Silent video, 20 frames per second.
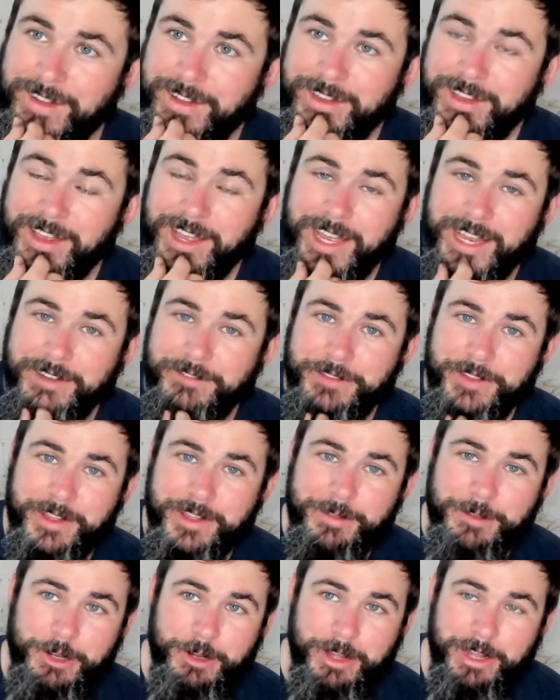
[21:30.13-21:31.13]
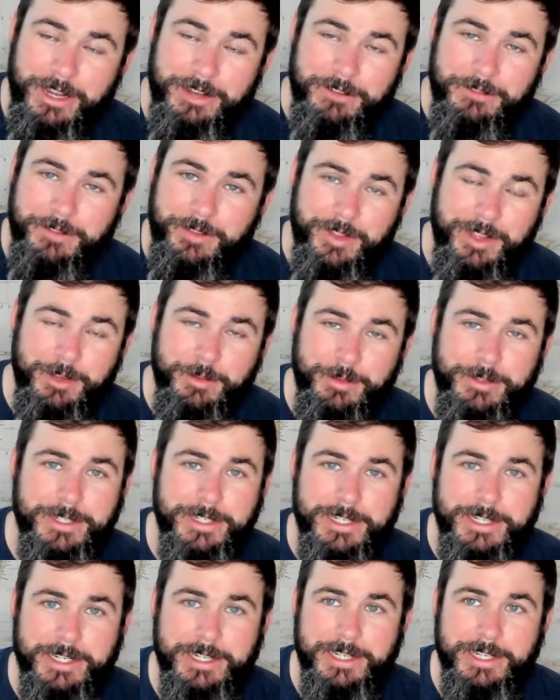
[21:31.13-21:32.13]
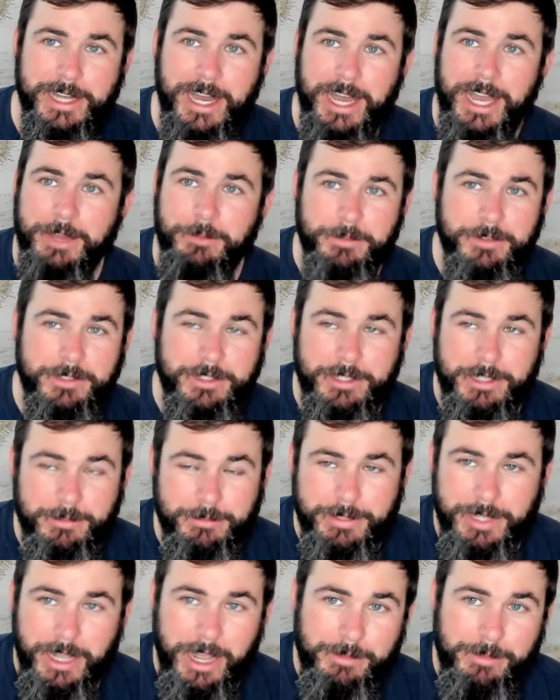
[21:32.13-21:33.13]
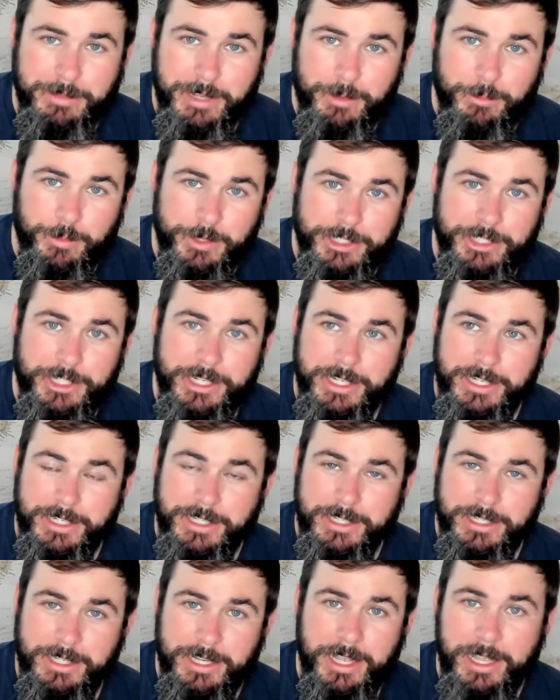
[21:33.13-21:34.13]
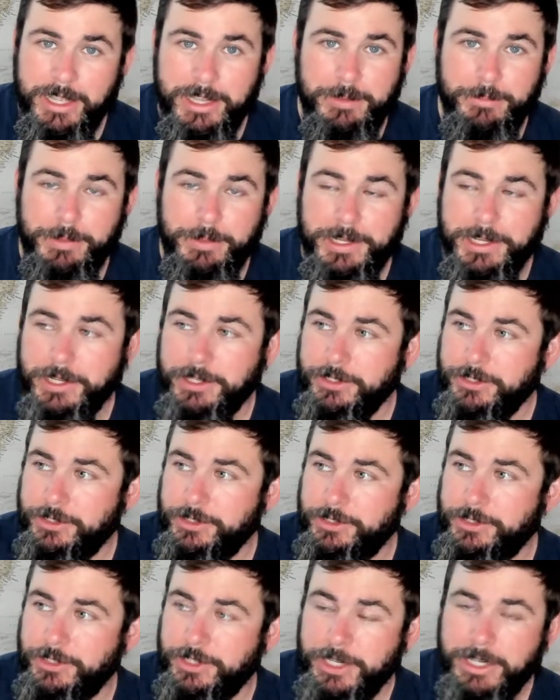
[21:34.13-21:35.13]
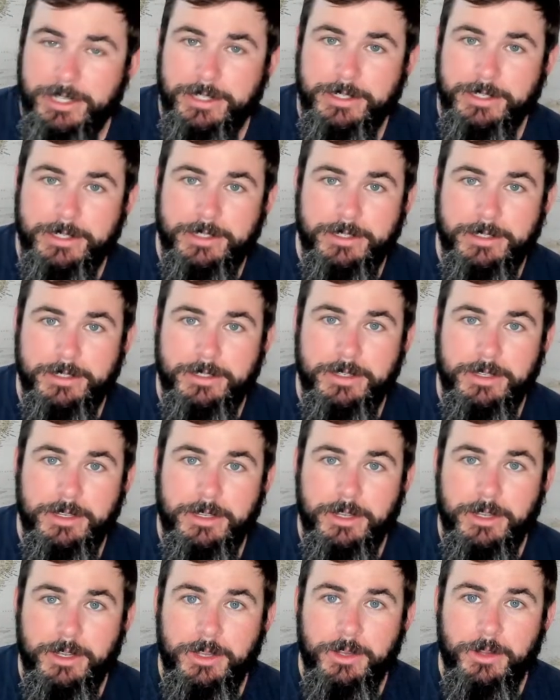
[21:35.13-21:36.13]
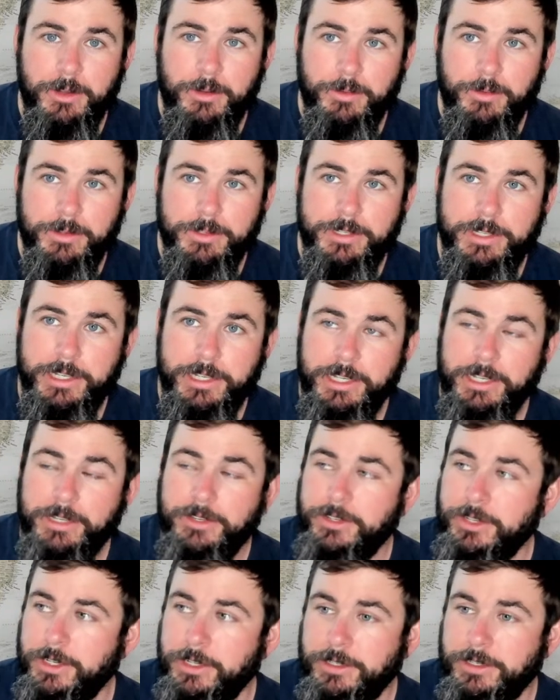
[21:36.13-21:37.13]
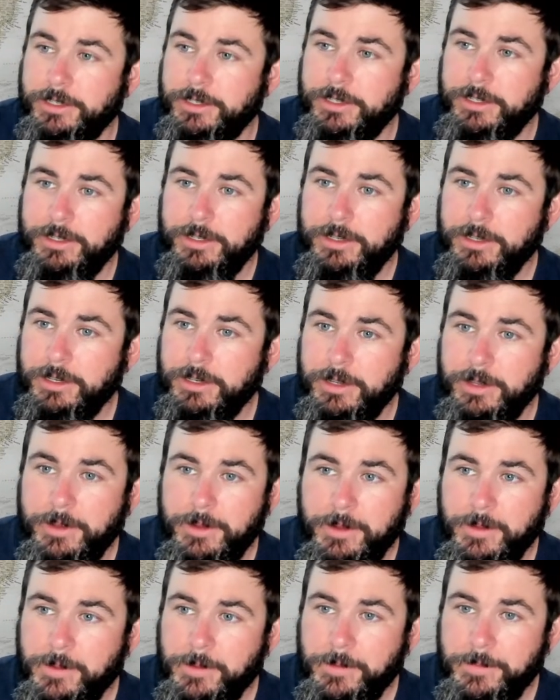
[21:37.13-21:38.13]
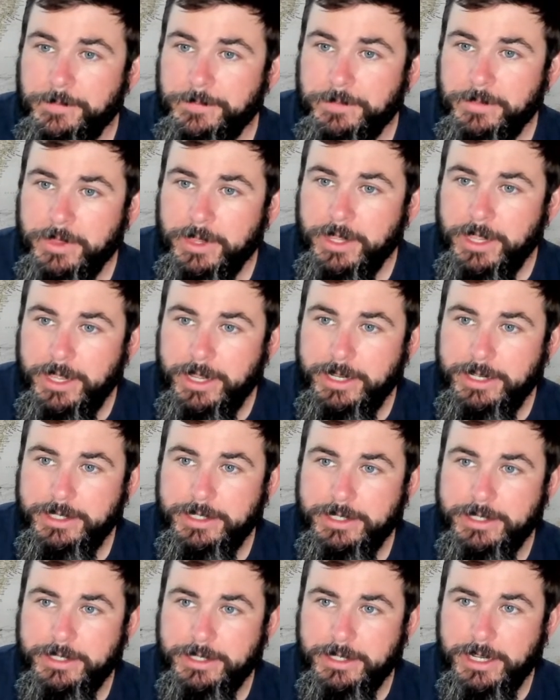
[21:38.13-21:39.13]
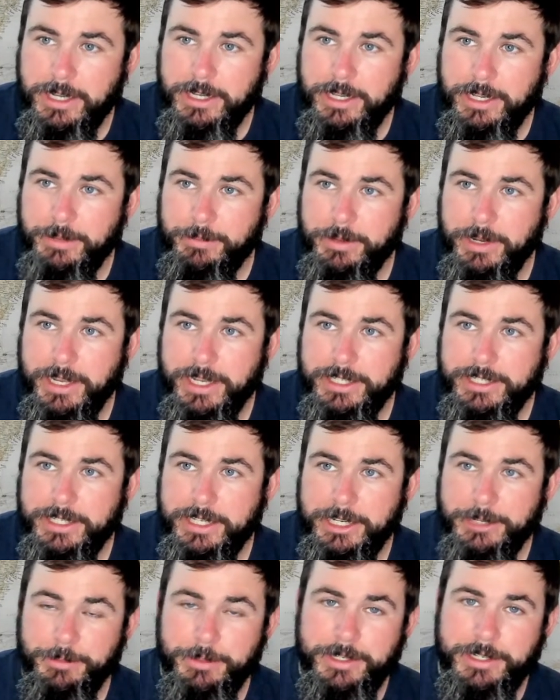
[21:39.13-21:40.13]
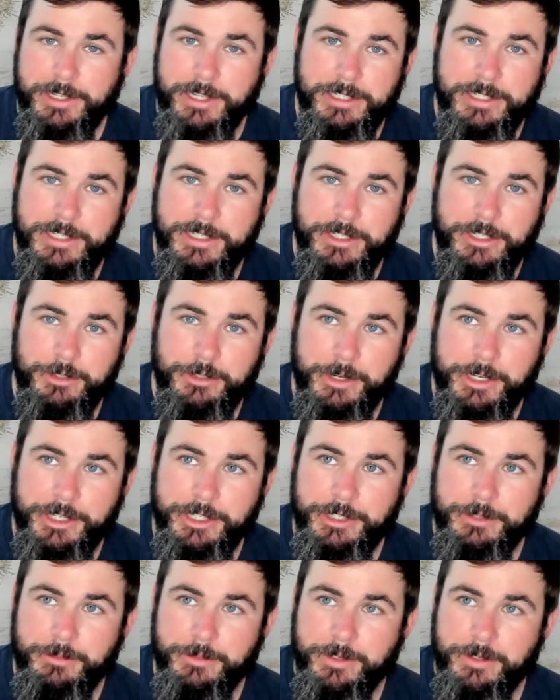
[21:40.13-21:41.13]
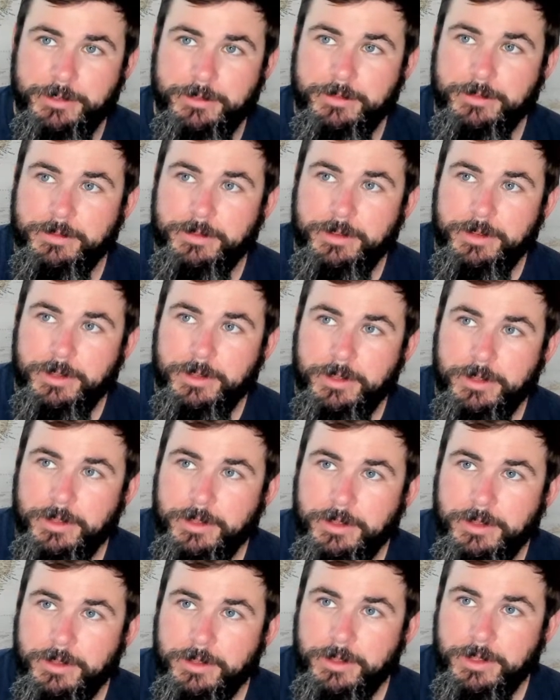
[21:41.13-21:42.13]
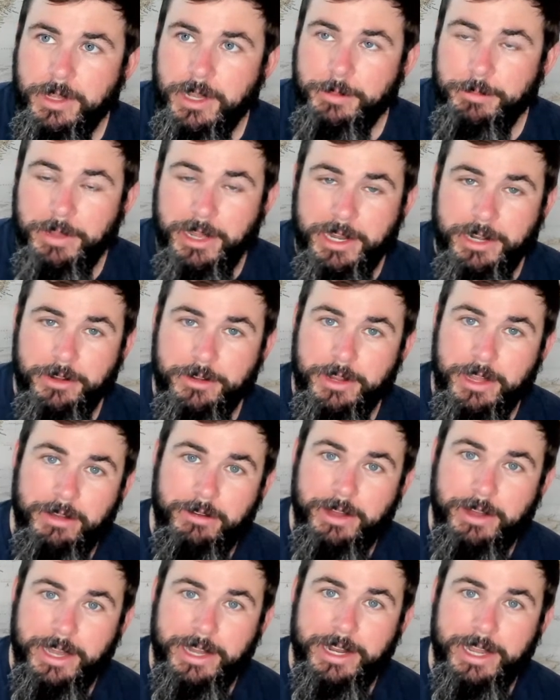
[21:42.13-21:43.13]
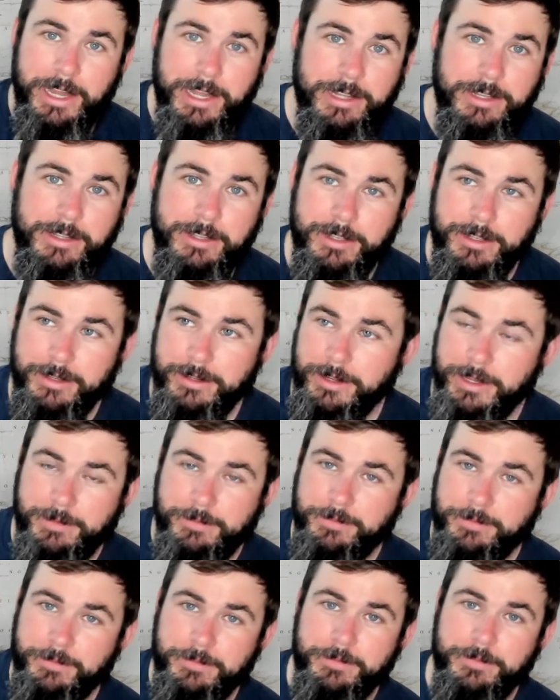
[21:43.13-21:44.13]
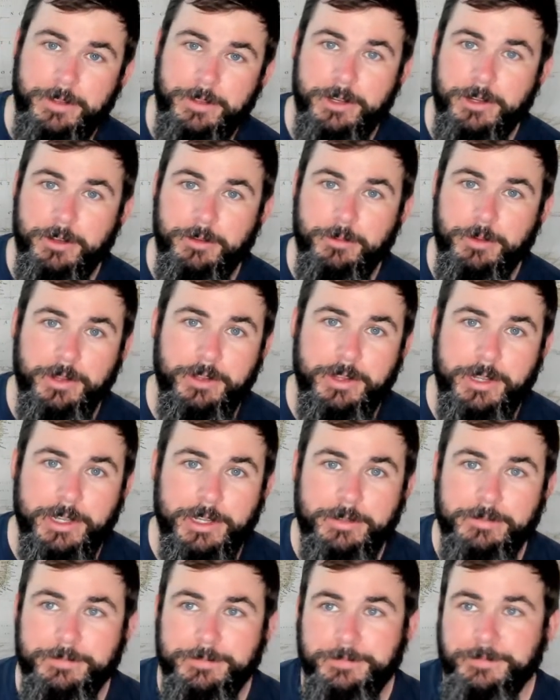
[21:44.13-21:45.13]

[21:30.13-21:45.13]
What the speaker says: had a feeling, I had a feeling he wasn't gonna die, but sometimes I wish he did, because Jesus, was he just indecisive. I mean, I guess anybody in that situation would. I mean, I don't know how I'd act. Really.